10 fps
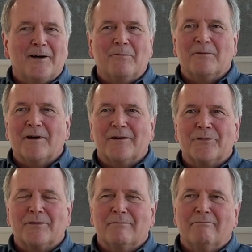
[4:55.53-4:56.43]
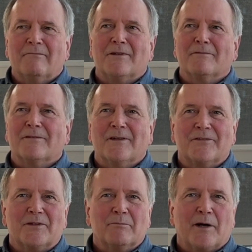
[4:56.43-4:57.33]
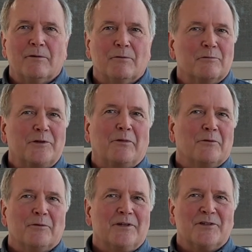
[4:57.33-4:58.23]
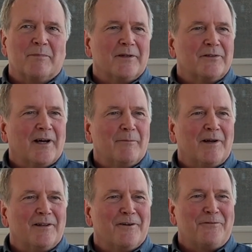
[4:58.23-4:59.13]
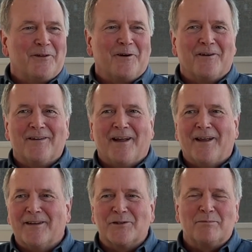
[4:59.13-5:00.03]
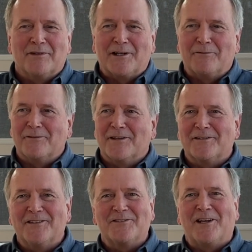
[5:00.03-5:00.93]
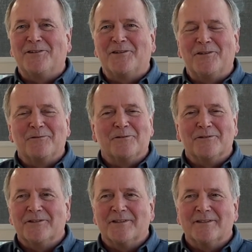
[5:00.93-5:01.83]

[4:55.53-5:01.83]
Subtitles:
Whereas was in my early 30s by the time I left there, and I was playing with like these 18-year-old